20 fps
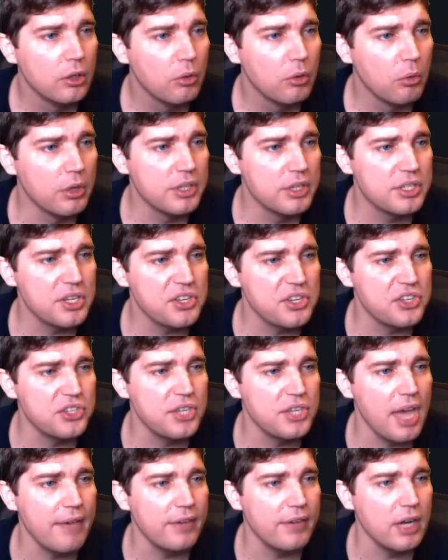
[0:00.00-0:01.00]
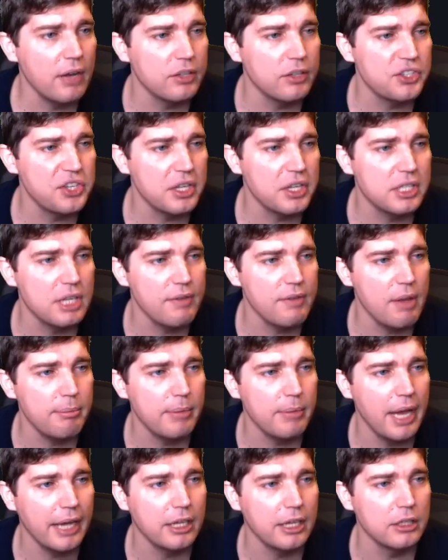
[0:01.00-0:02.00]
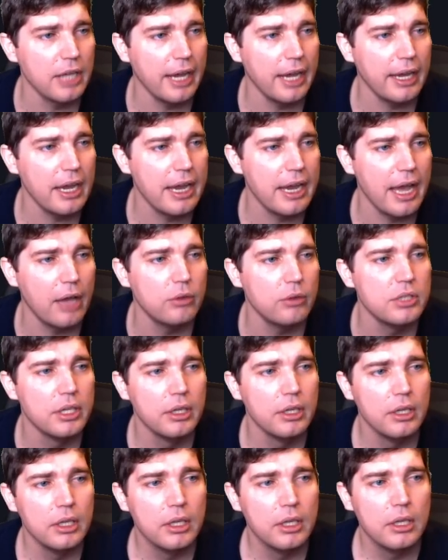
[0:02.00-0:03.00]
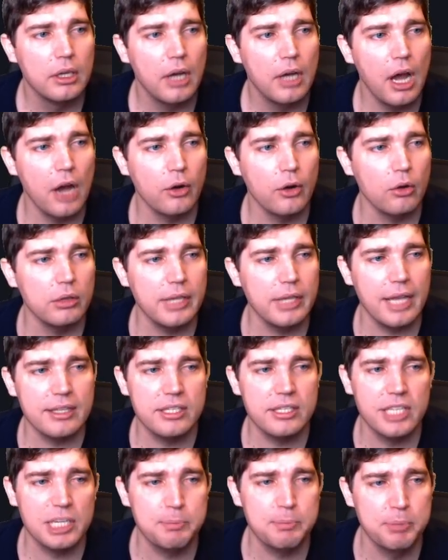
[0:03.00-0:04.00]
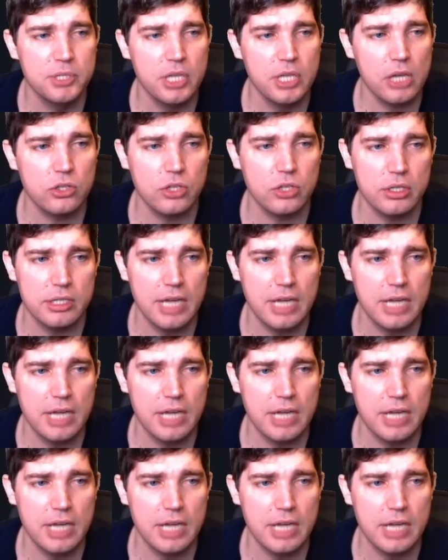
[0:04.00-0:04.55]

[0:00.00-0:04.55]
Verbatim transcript: What is this? Seven, uh, six of them? I can, I can count are only at six positions.